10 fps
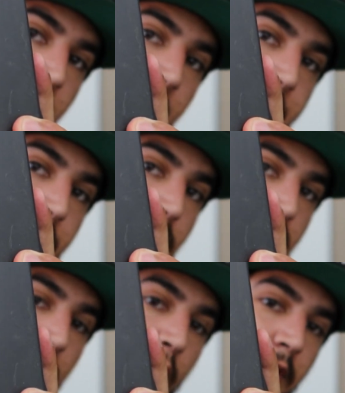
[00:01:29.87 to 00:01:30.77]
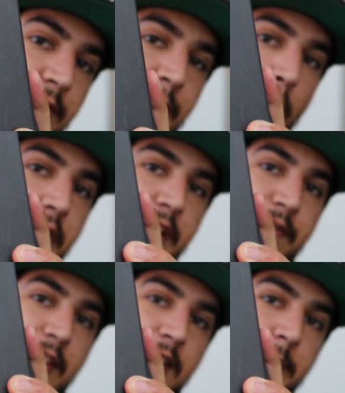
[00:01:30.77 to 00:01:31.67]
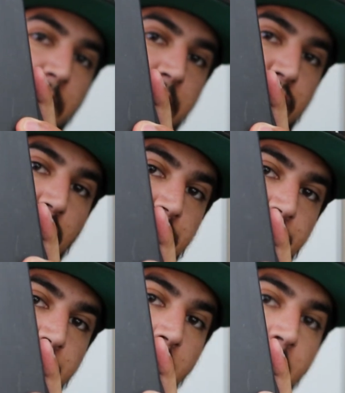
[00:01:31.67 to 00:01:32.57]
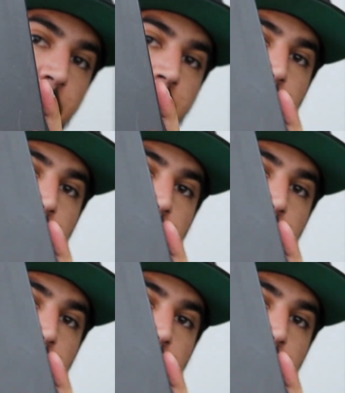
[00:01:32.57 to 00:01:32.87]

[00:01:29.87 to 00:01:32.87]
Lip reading: And those are worth 40 to 50 bucks just for that.